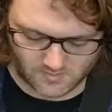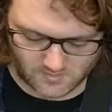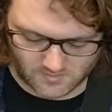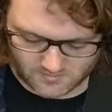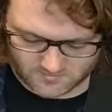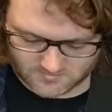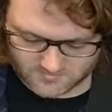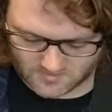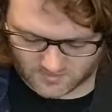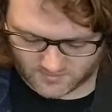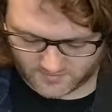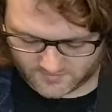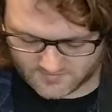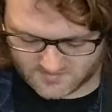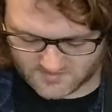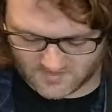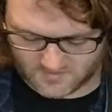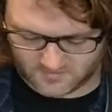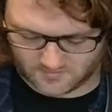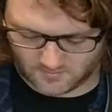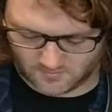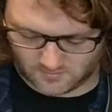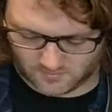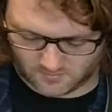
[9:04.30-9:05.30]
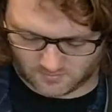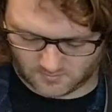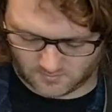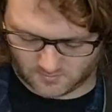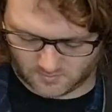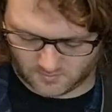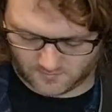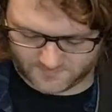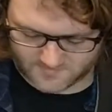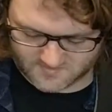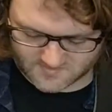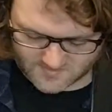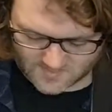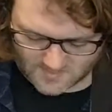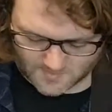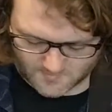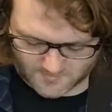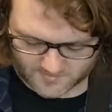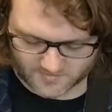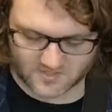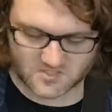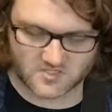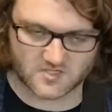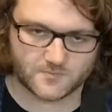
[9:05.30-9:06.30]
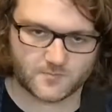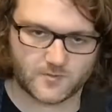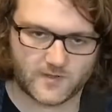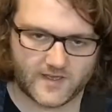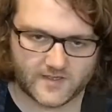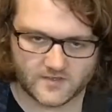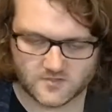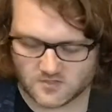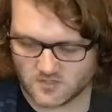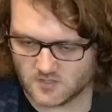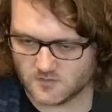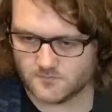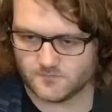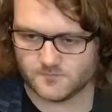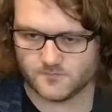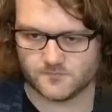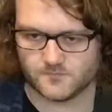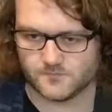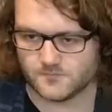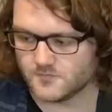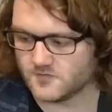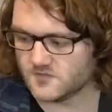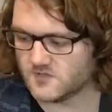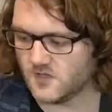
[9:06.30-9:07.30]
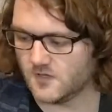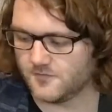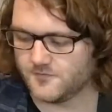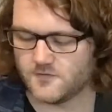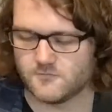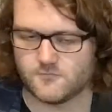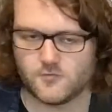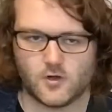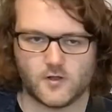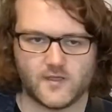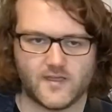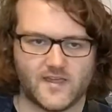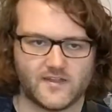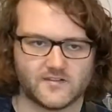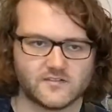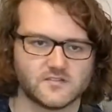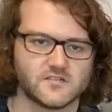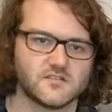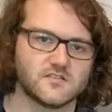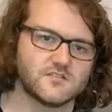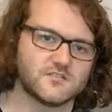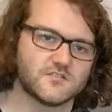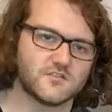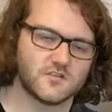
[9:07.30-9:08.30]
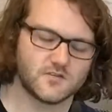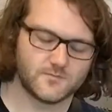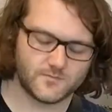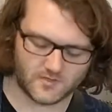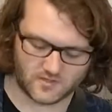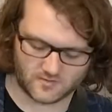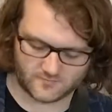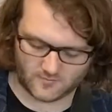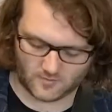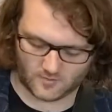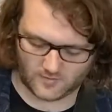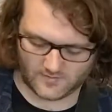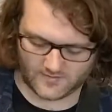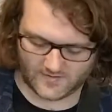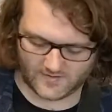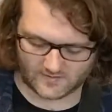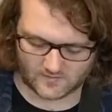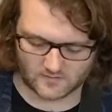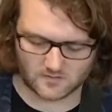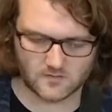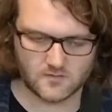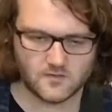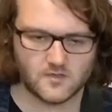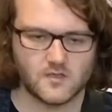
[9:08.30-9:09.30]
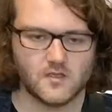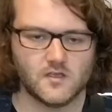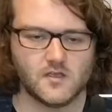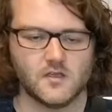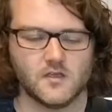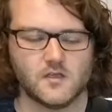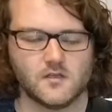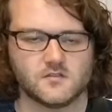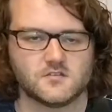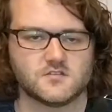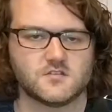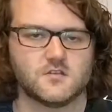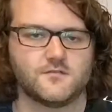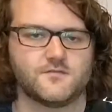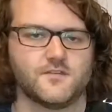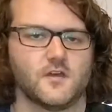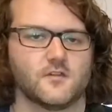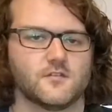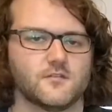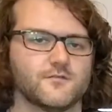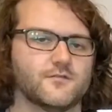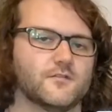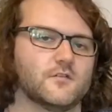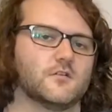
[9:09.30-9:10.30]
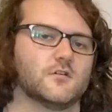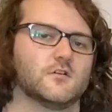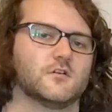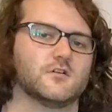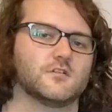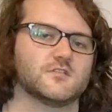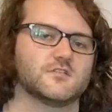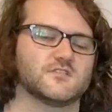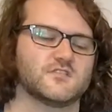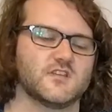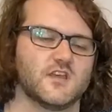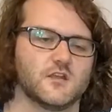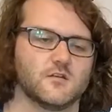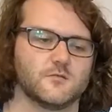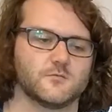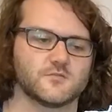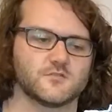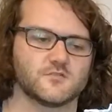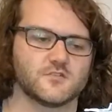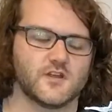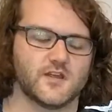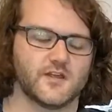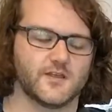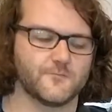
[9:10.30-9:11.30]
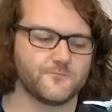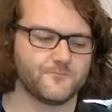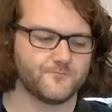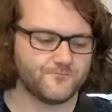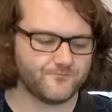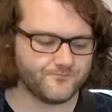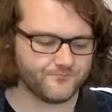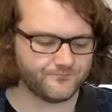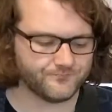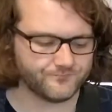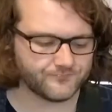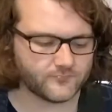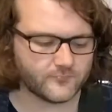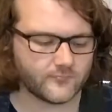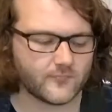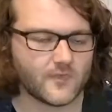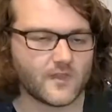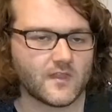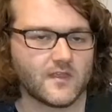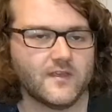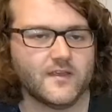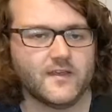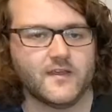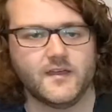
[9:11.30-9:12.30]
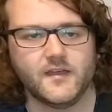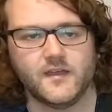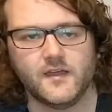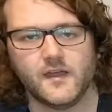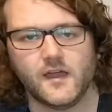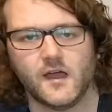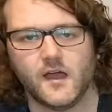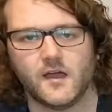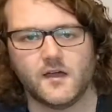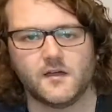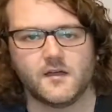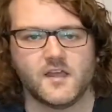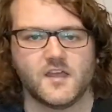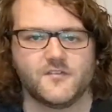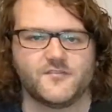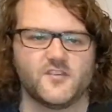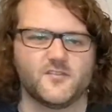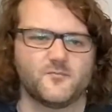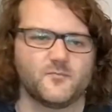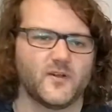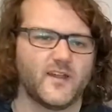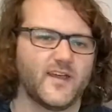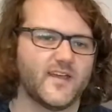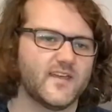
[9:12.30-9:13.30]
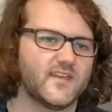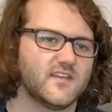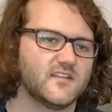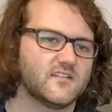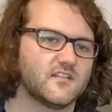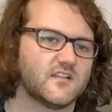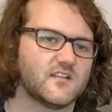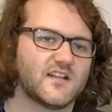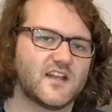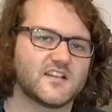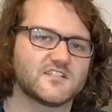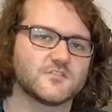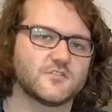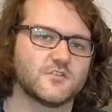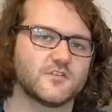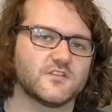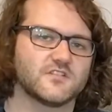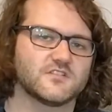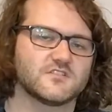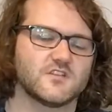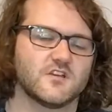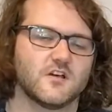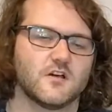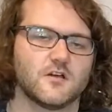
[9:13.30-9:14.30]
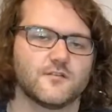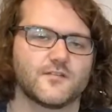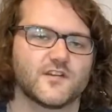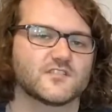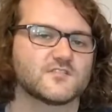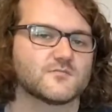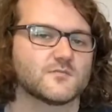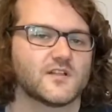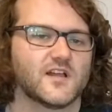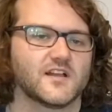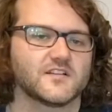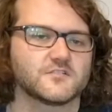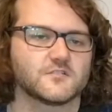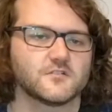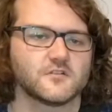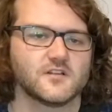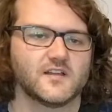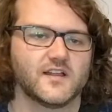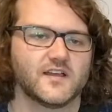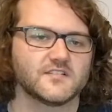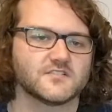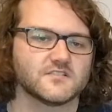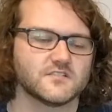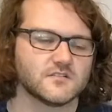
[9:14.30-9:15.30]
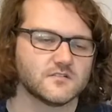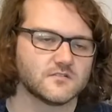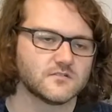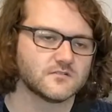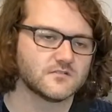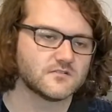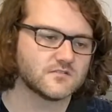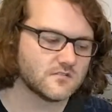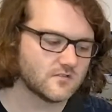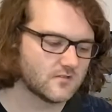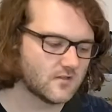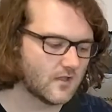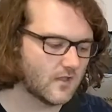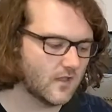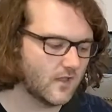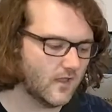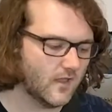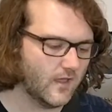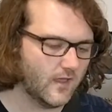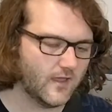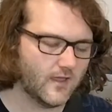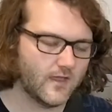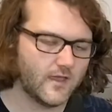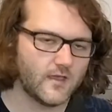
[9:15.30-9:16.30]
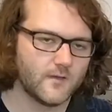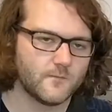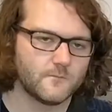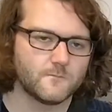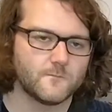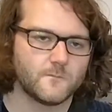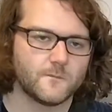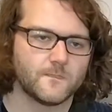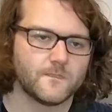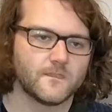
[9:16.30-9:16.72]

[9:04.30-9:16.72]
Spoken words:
So like I said, on the same leg as your plectrum, so if you're right-handed, it's going to be your right leg, 2 feet on the floor, sitting up straight. If you played classical guitar, I've had some classical lessons, it's